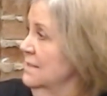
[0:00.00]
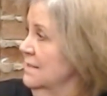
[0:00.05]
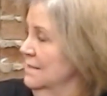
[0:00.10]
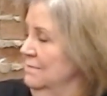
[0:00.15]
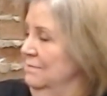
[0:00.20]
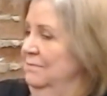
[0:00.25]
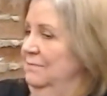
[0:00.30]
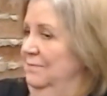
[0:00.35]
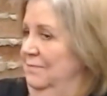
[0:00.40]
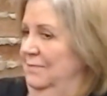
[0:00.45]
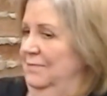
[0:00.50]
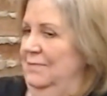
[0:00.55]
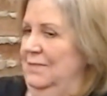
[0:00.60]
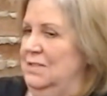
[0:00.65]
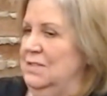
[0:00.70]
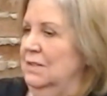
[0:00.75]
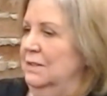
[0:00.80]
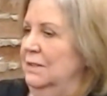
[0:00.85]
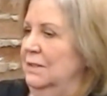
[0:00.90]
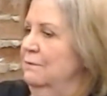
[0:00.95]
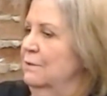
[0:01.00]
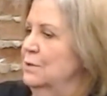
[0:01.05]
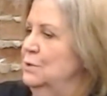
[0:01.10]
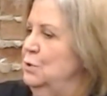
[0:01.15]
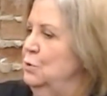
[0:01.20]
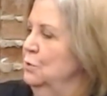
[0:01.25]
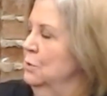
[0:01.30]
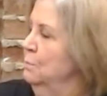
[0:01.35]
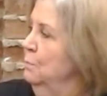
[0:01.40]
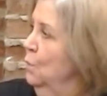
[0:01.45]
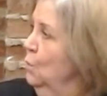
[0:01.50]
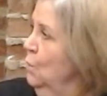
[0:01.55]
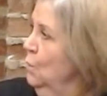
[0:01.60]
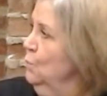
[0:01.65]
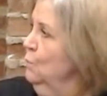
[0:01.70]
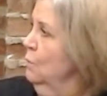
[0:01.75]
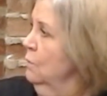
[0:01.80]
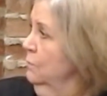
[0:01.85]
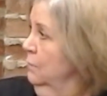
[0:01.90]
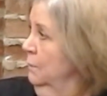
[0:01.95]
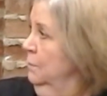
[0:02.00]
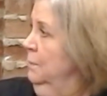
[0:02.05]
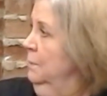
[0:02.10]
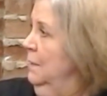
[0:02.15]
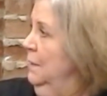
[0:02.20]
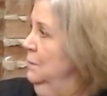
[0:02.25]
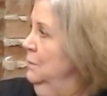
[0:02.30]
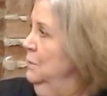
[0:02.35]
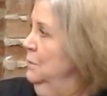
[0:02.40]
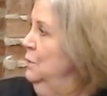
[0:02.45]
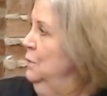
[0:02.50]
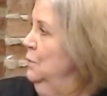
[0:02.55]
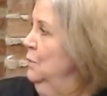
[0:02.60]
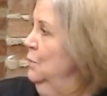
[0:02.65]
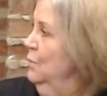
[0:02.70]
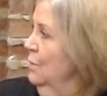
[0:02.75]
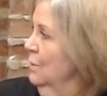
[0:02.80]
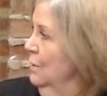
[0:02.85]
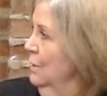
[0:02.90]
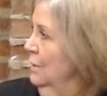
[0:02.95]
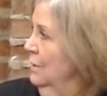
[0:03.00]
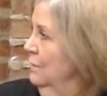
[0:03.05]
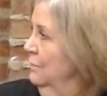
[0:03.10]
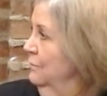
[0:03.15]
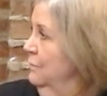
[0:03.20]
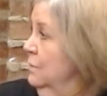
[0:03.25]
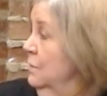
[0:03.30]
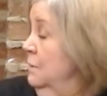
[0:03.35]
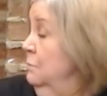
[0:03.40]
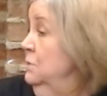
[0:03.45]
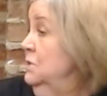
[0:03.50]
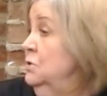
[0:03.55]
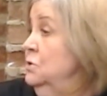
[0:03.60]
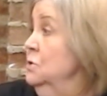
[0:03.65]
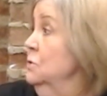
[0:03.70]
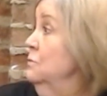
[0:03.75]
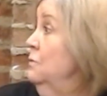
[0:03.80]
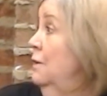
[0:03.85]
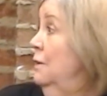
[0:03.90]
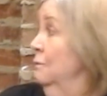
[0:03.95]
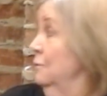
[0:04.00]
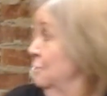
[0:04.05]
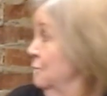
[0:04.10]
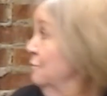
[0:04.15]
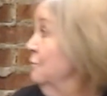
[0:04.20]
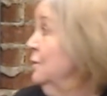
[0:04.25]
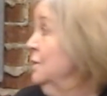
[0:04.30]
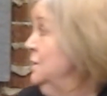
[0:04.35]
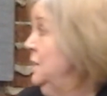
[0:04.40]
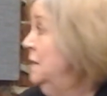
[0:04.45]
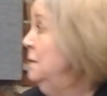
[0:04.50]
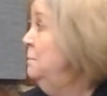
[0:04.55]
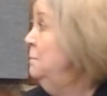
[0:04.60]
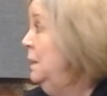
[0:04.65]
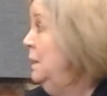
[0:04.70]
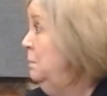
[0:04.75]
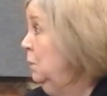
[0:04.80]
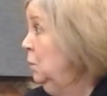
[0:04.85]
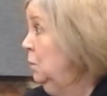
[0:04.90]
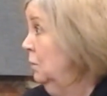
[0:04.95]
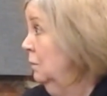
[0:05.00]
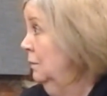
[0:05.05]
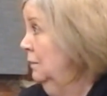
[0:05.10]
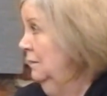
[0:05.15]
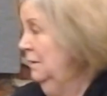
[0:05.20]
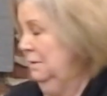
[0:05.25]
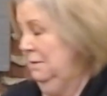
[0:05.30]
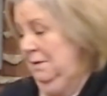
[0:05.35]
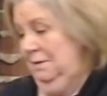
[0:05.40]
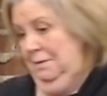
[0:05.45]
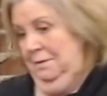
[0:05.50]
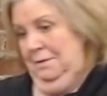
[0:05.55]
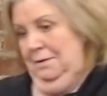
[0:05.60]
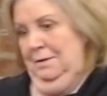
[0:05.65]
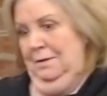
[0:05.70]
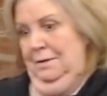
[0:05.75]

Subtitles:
things delivered to a boardroom in New York it was for 10 people.